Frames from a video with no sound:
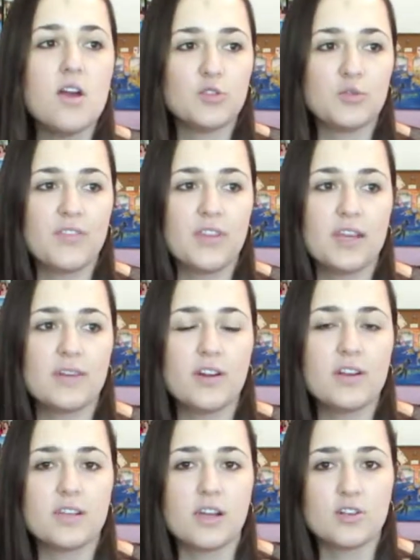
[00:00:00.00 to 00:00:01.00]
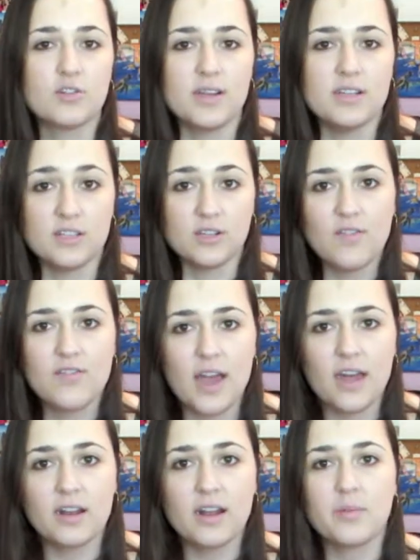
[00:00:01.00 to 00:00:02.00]
So I feel like I've already done a great deal of the
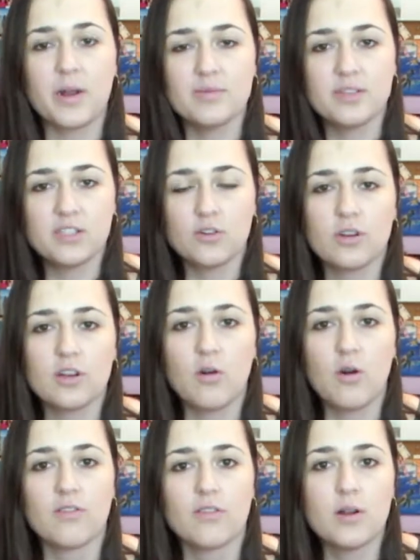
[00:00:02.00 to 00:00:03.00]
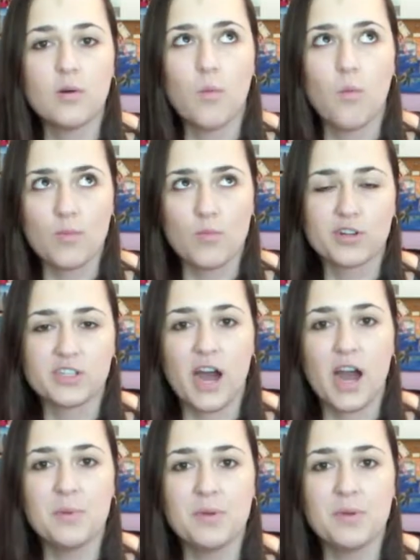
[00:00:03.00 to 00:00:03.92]
editing, but I'm still gonna go over it one more time,